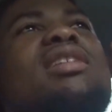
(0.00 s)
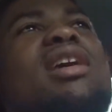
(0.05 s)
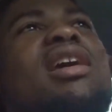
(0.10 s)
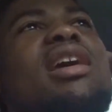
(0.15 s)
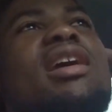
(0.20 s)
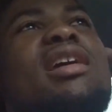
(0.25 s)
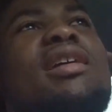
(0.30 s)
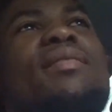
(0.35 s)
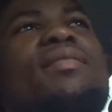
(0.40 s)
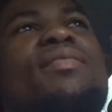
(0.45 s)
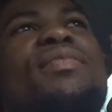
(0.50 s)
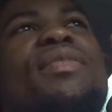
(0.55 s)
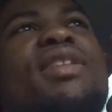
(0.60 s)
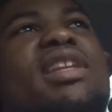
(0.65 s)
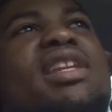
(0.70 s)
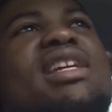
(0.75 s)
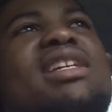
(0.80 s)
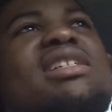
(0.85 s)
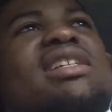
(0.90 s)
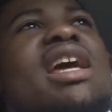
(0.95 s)
and
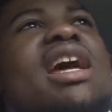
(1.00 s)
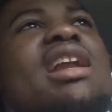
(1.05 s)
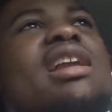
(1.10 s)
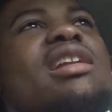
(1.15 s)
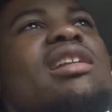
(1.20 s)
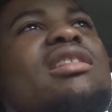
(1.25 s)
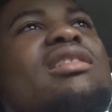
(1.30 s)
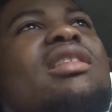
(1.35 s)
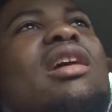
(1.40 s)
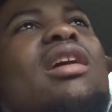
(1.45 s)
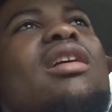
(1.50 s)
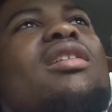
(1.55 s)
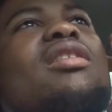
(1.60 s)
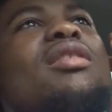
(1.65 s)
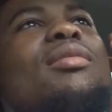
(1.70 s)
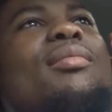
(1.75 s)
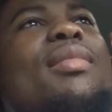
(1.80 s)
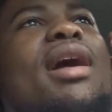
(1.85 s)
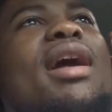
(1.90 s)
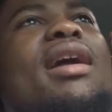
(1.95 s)
this, that, and the
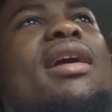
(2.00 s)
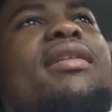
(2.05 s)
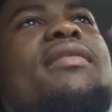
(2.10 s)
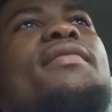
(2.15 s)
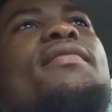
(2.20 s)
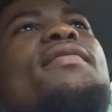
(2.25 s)
third, man.